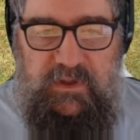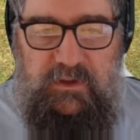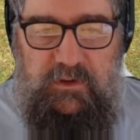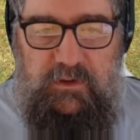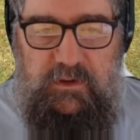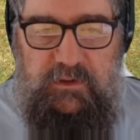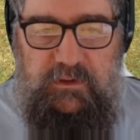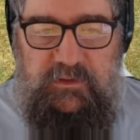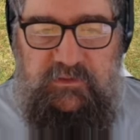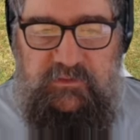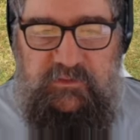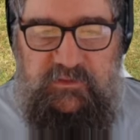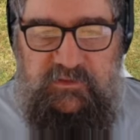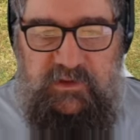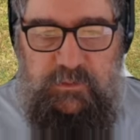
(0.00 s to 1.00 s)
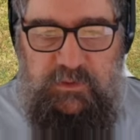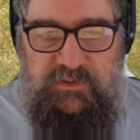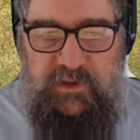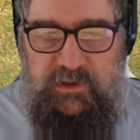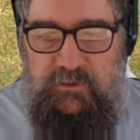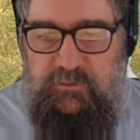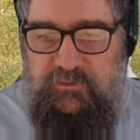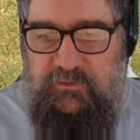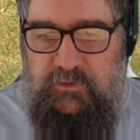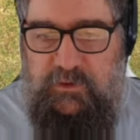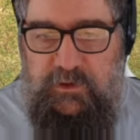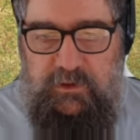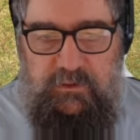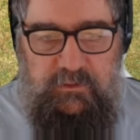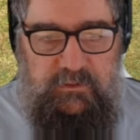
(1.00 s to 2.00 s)
All right, let's just see what that looks
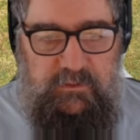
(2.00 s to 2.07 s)
like.